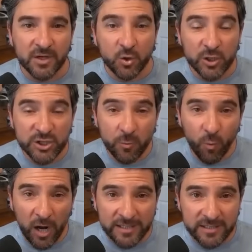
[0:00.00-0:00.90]
Christian
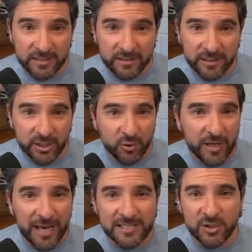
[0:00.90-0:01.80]
Watson, you
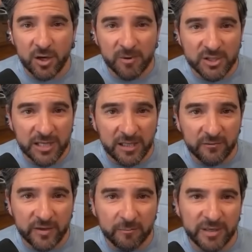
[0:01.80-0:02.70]
guys know how much I
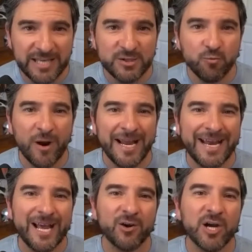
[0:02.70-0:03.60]
love him, but he's right
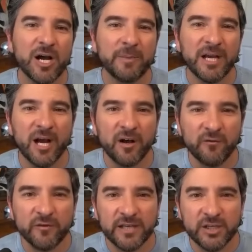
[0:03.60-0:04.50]
now coming off
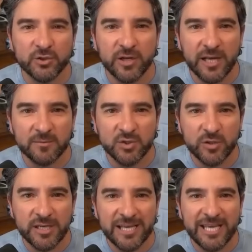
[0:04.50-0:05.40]
of an injured
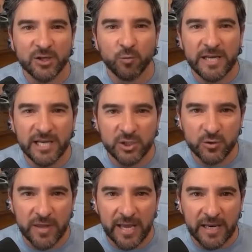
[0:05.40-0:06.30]
hamstring. He could
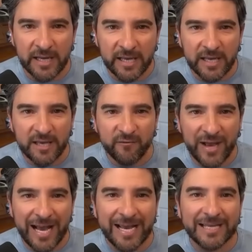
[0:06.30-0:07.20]
re-injure that. If
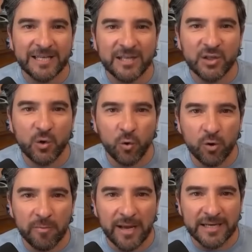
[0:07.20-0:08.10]
I need the
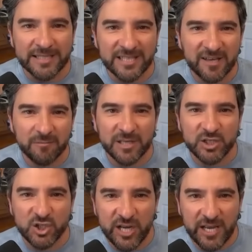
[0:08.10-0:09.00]
quarterback to give me a
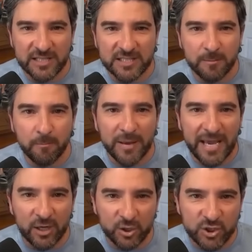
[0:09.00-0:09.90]
chance to
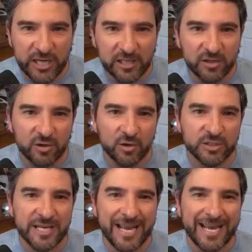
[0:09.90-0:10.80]
battle Jalen
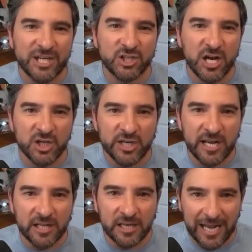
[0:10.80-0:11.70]
Hurts and Josh
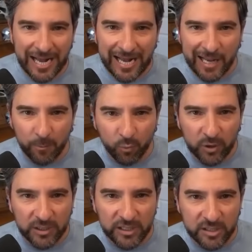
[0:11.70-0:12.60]
Allen, I'm
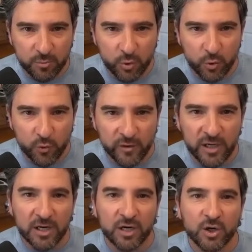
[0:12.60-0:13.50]
willing to move
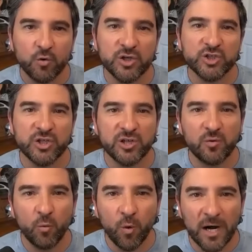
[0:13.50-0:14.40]
Christian
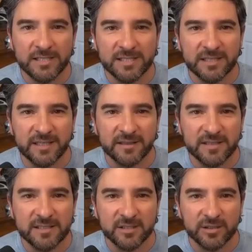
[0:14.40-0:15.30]
Watson to get
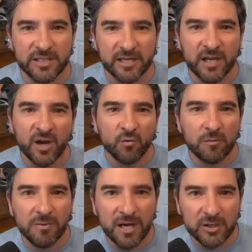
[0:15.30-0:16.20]
this deal done.
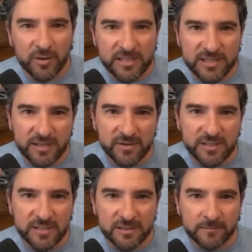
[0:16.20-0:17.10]
Ramondre
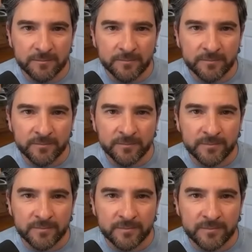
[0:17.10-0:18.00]
Stevenson.
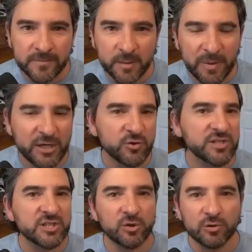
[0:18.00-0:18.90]
The
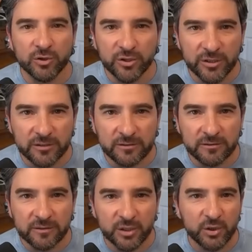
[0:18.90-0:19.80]
Patriots don't look good.
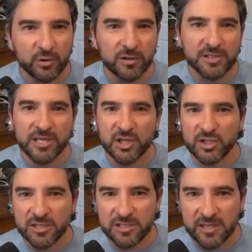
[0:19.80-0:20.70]
The
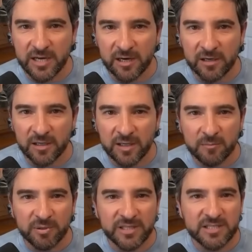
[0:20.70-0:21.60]
utilization is there,
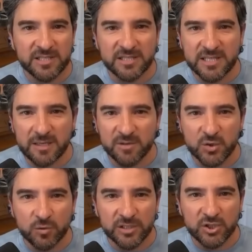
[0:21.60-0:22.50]
but this is a team
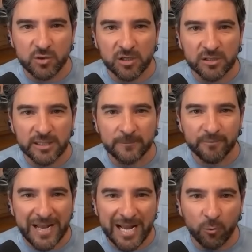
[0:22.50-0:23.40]
that's really struggling.
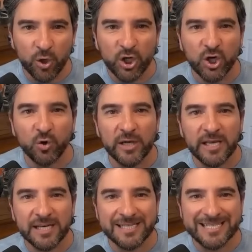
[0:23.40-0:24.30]
I will go
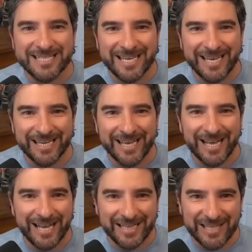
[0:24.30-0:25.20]
ahead and take
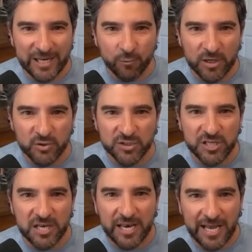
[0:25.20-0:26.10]
Anthony
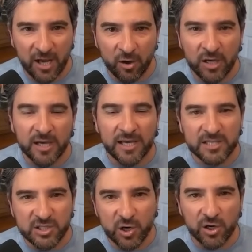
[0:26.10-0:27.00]
Richardson now and
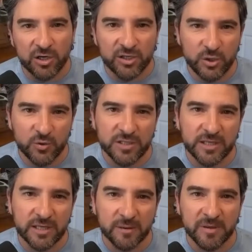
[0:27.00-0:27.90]
start
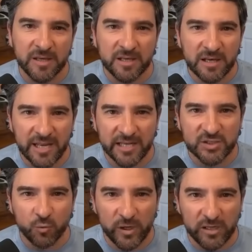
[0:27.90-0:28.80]
using him
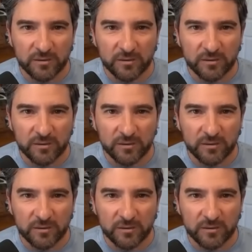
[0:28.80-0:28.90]
next week.